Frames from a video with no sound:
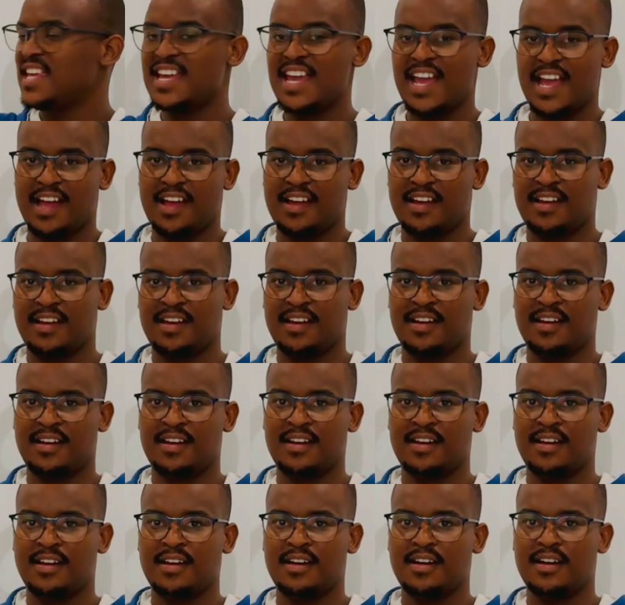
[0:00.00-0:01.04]
here,
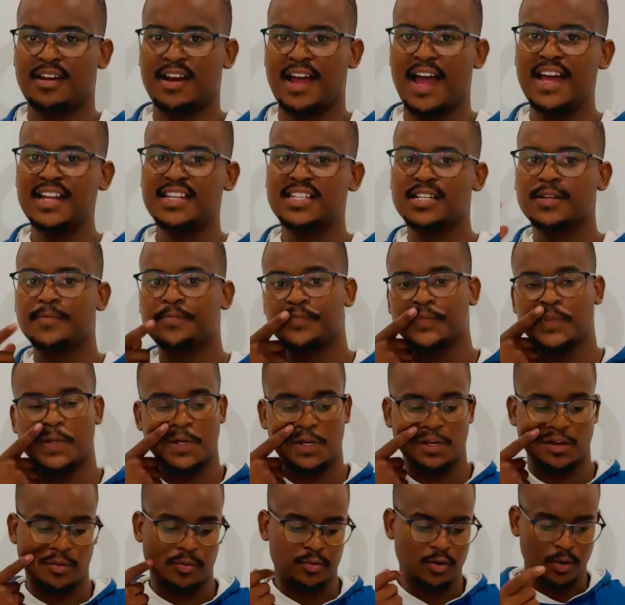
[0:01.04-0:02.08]
right?
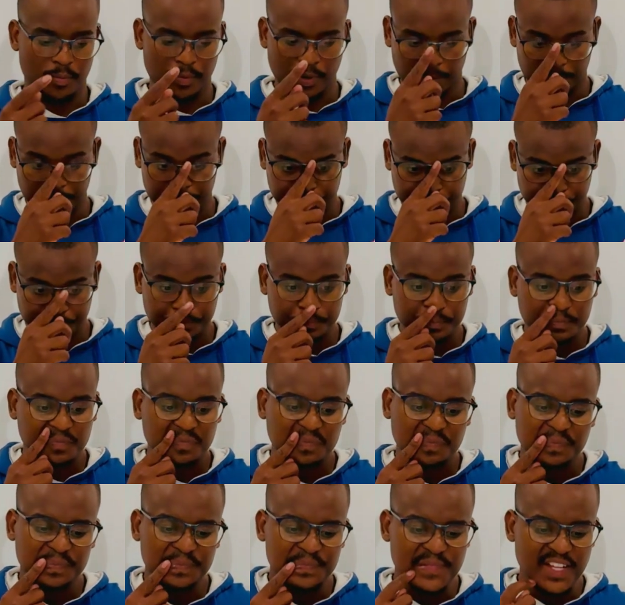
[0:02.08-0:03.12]
No problem.
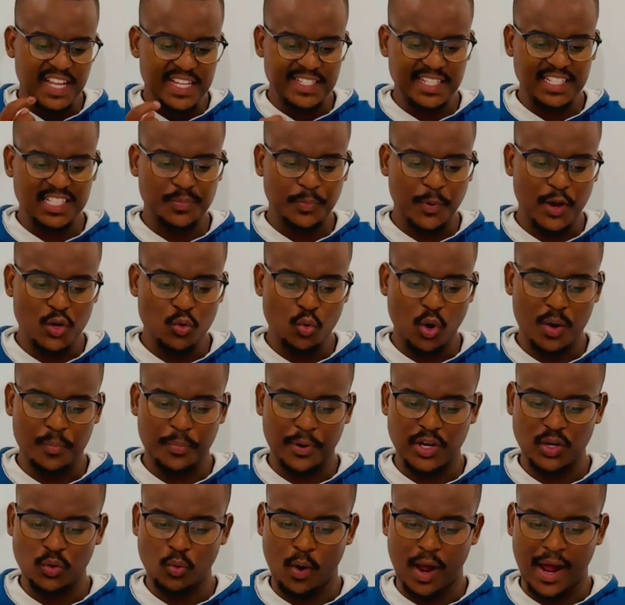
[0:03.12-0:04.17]
It's
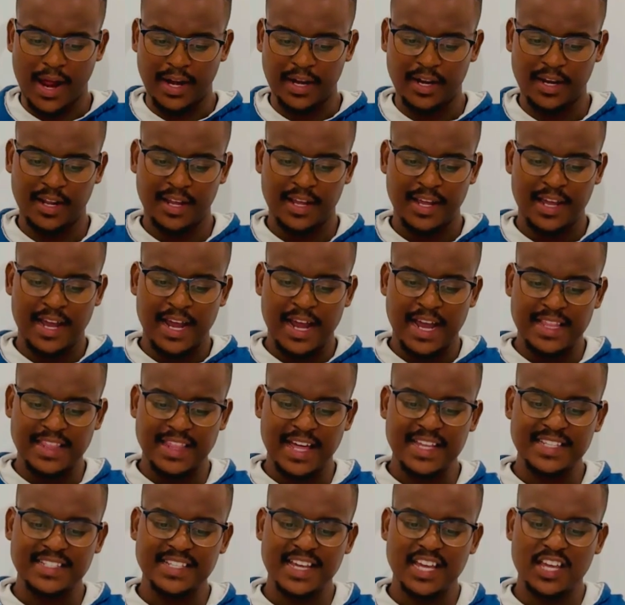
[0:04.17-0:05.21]
6.1.1. They're
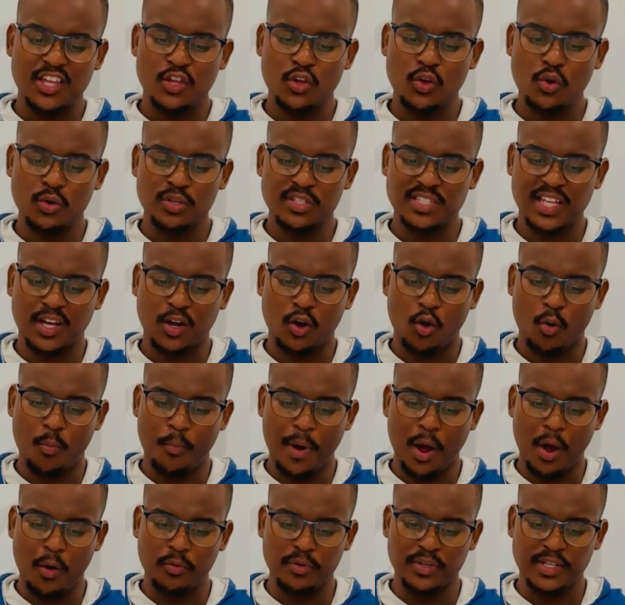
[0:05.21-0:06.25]
saying use the
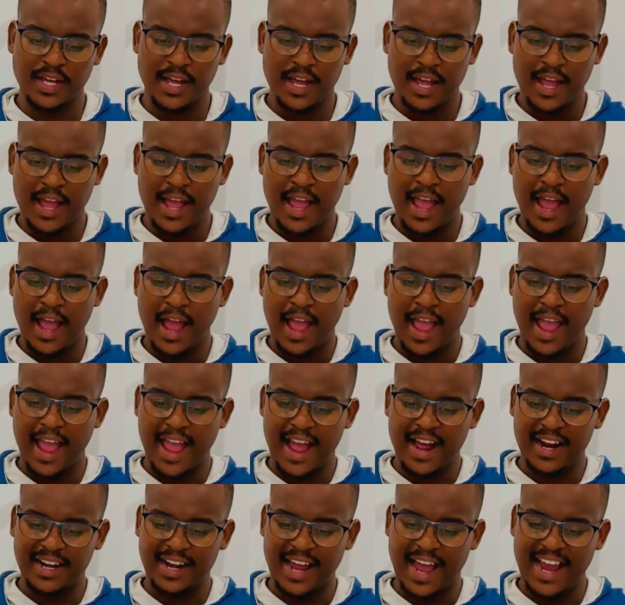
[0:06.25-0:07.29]
compound
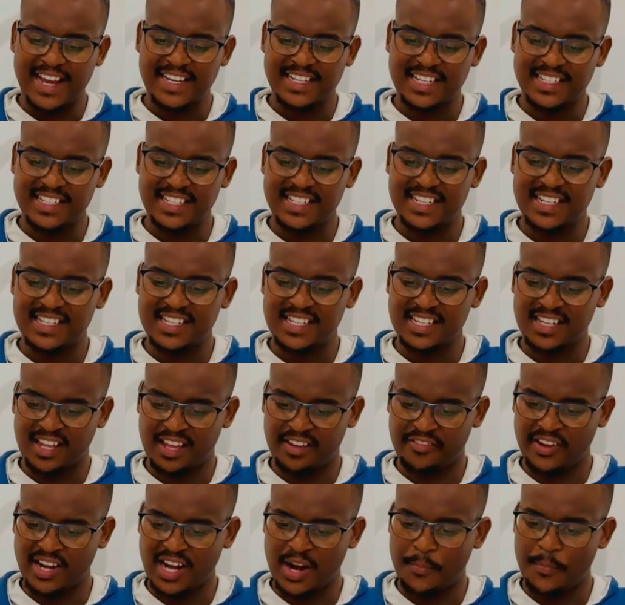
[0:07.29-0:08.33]
angle identity
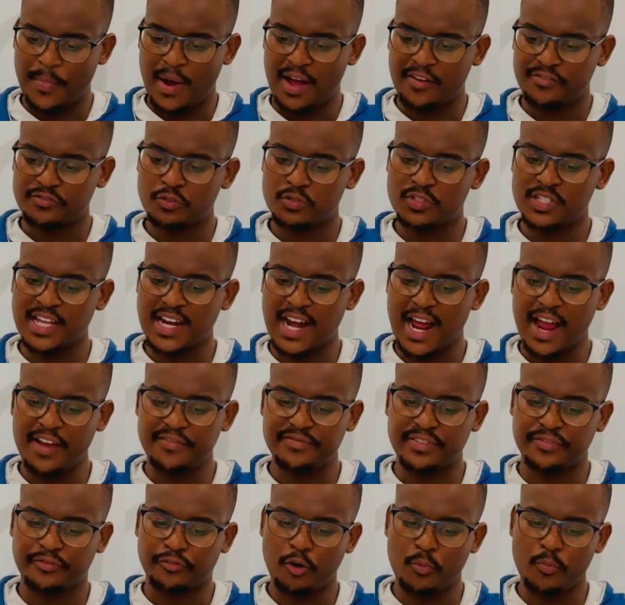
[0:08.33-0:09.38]
given above to derive
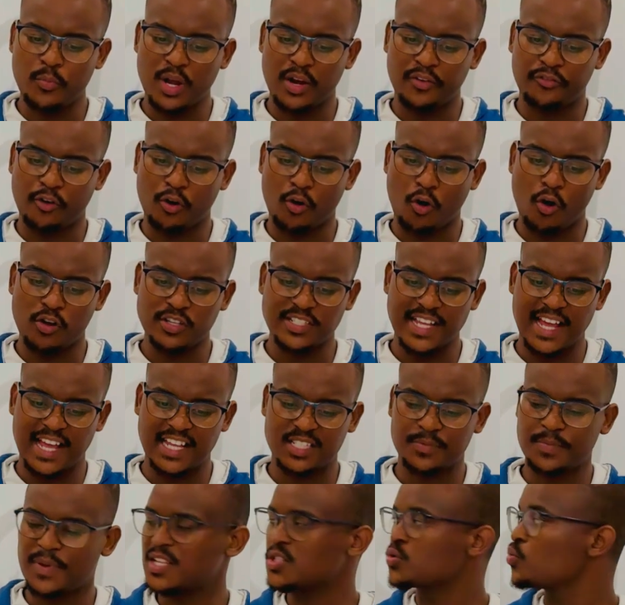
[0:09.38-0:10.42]
the formula for cos x
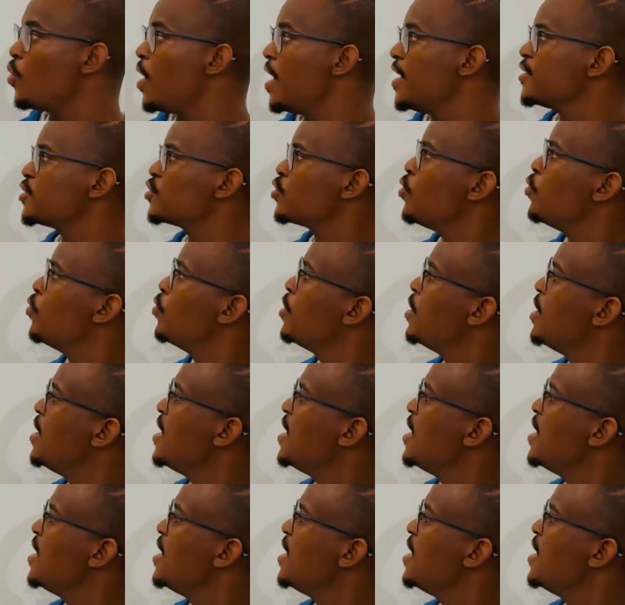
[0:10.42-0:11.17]
plus y. So